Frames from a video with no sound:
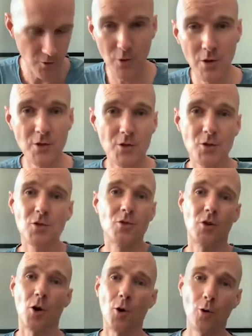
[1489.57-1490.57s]
you can do
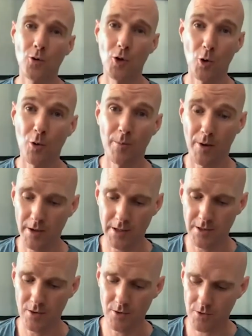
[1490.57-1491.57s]
your whole lower
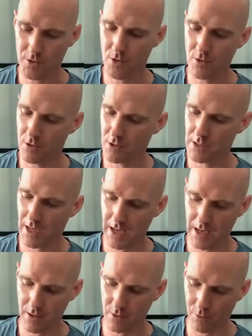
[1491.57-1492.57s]
body too. So you could
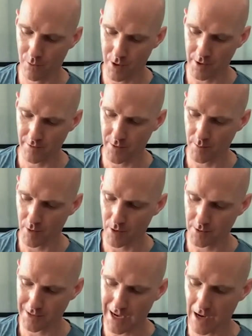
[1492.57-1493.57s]
take one of the
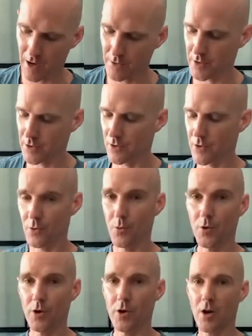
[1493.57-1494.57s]
balls out and you
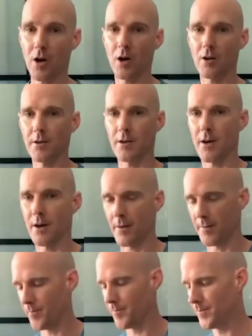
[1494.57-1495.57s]
can work
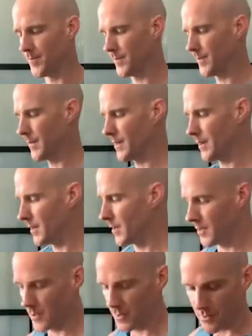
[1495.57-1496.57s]
on
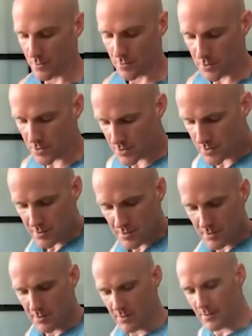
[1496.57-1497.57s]

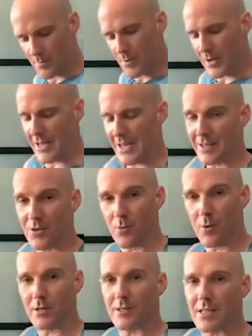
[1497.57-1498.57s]
just bringing it to
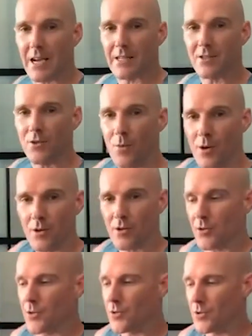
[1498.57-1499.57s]
one side to one
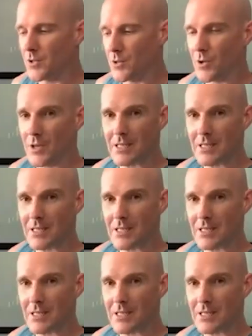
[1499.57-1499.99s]
glute. You could